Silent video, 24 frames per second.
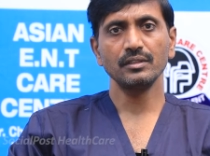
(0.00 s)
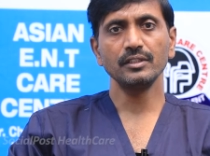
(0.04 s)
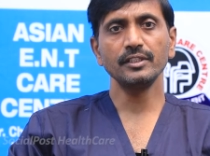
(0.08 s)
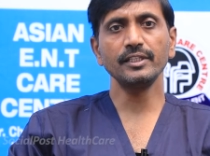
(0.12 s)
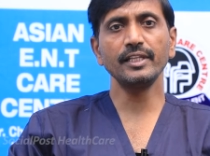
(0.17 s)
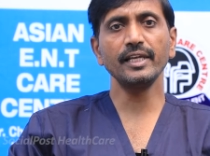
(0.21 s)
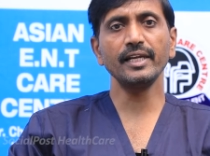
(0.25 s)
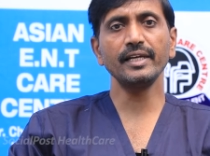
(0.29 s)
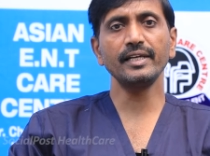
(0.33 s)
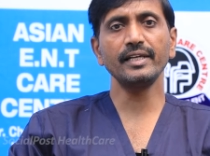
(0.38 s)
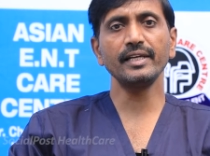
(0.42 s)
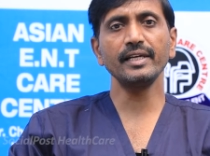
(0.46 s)

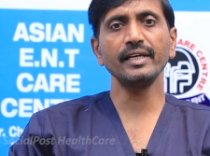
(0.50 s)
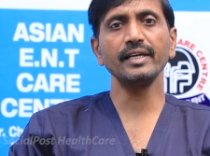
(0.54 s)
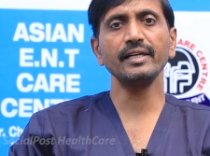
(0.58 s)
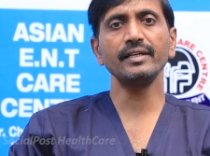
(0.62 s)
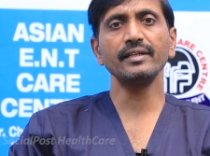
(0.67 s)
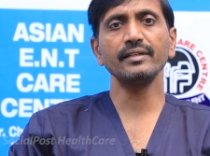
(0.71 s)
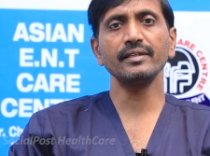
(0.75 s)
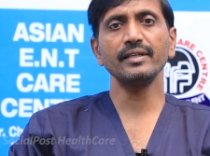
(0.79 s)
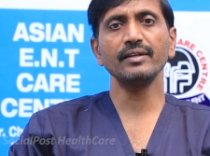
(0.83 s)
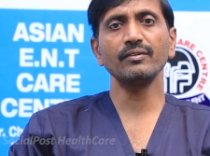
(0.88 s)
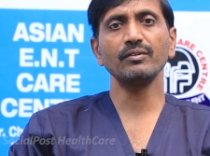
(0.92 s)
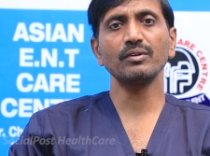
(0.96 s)
They
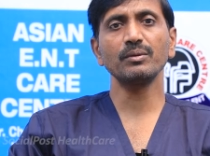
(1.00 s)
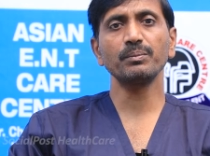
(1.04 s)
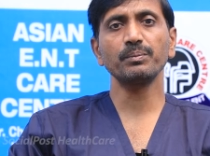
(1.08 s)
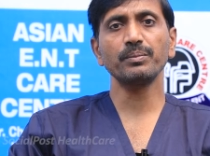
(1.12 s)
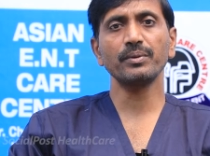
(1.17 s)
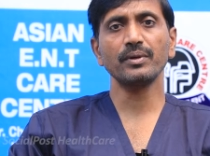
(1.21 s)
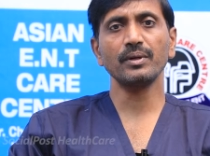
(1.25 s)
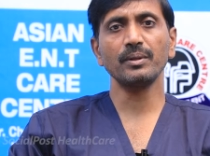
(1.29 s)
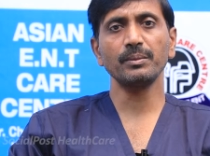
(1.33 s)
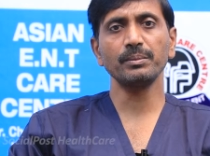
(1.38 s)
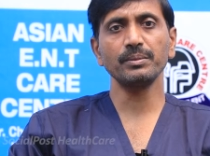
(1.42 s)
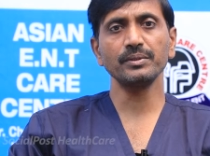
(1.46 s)
treat your
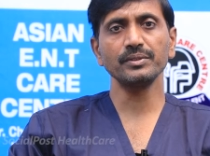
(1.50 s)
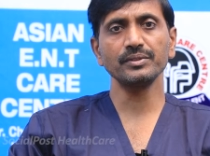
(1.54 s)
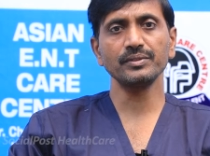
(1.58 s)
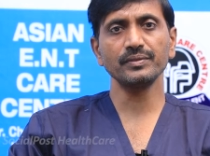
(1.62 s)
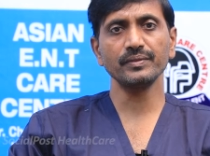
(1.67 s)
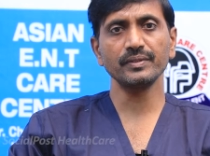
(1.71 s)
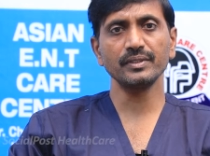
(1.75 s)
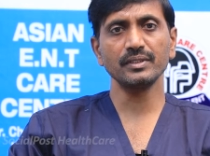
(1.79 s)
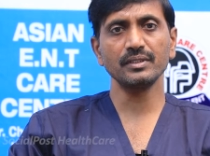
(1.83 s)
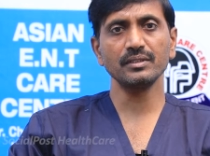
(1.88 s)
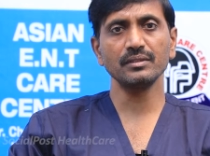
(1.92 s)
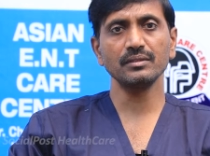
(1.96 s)
problems
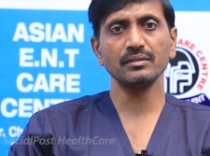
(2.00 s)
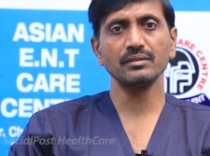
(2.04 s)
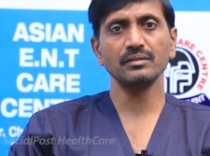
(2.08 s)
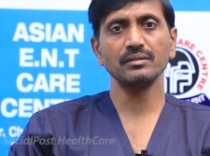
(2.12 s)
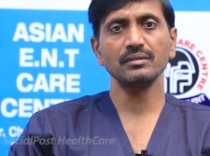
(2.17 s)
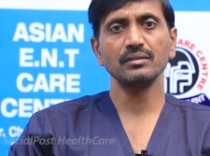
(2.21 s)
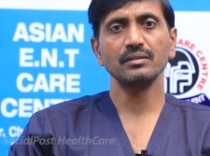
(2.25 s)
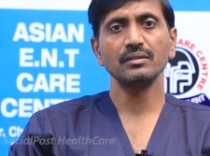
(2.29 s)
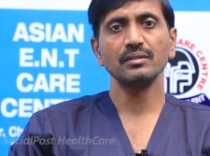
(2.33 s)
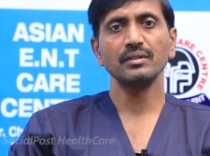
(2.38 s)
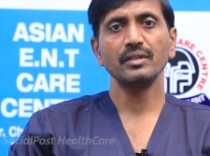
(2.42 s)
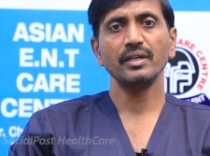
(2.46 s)
with the uh,
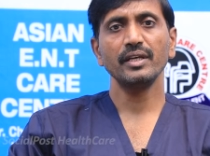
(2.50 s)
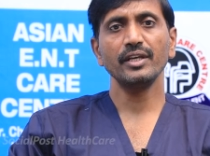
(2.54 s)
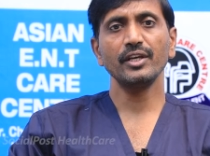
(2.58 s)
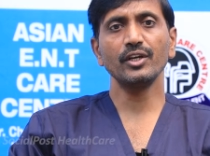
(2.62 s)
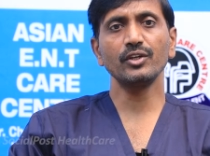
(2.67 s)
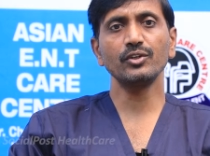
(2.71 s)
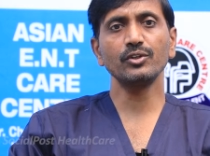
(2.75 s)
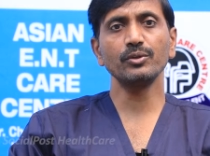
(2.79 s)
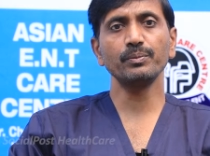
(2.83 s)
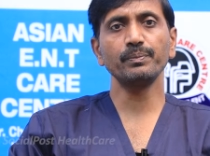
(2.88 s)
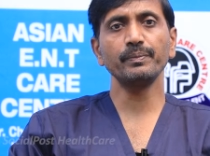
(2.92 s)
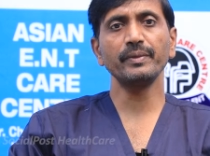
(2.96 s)

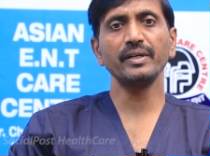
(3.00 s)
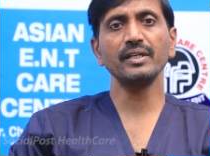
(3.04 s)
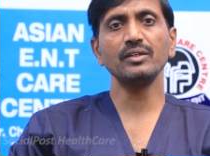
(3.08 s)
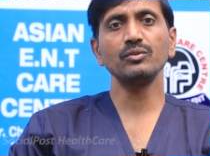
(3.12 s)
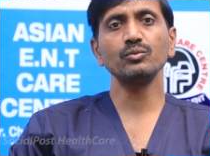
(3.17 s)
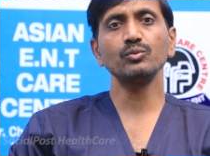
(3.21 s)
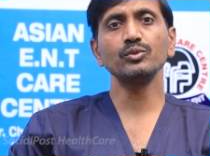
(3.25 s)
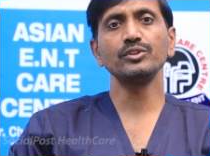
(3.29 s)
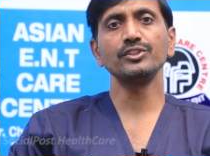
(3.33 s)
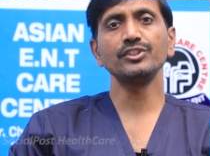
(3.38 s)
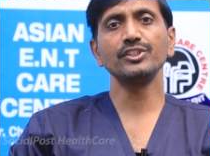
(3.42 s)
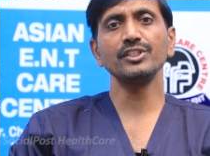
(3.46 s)

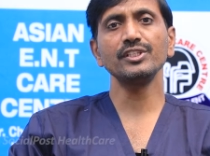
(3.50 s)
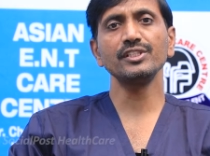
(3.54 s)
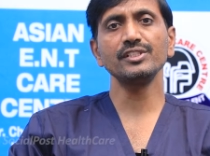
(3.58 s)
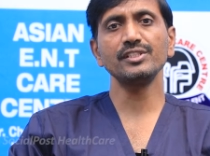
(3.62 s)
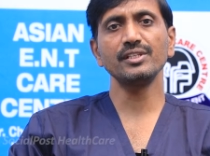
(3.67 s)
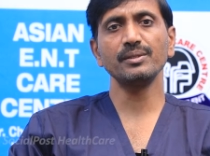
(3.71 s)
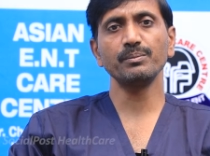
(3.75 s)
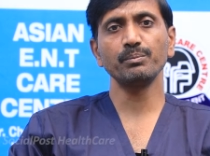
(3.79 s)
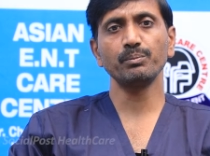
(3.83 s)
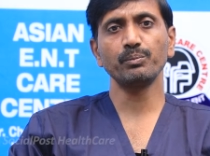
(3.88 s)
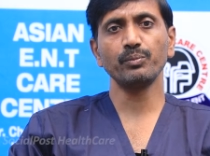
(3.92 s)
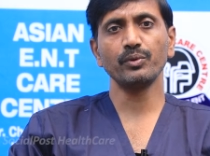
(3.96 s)
equipment which
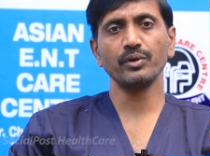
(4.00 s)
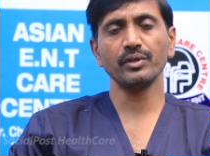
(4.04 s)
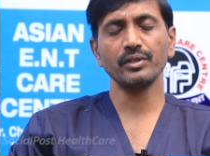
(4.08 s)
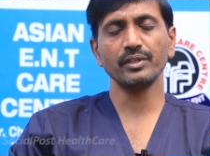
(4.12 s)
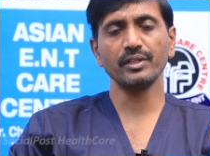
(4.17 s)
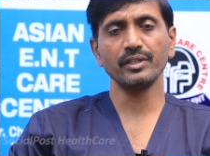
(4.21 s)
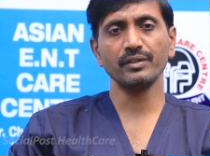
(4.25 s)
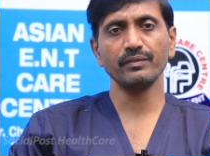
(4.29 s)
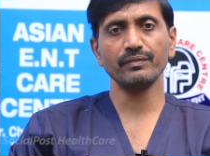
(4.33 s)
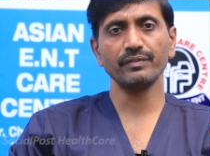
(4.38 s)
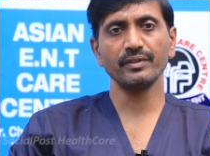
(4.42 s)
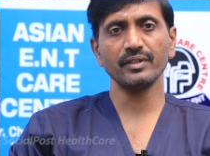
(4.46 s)
is
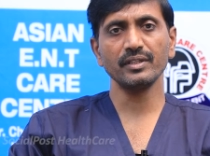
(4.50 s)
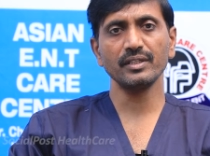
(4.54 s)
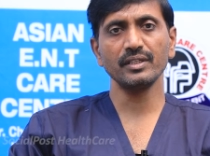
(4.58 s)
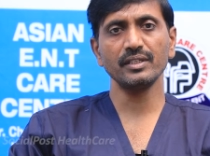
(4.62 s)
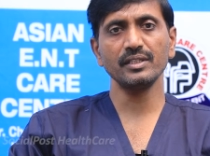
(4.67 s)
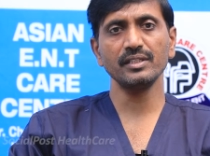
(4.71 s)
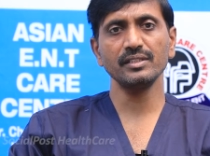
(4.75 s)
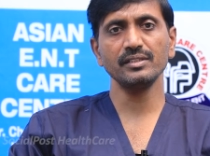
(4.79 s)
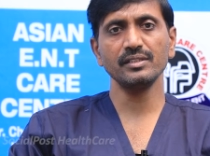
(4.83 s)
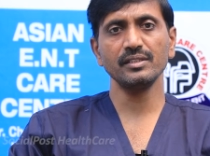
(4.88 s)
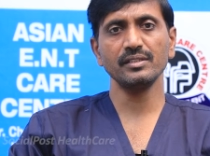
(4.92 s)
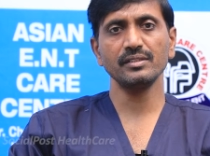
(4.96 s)
important for the
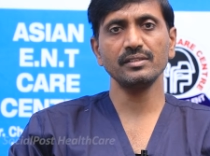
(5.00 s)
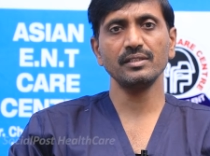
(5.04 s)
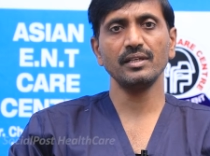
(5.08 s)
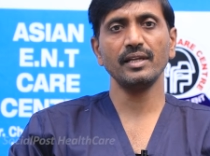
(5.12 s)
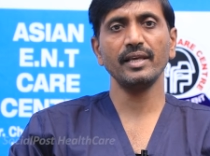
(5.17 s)
disease.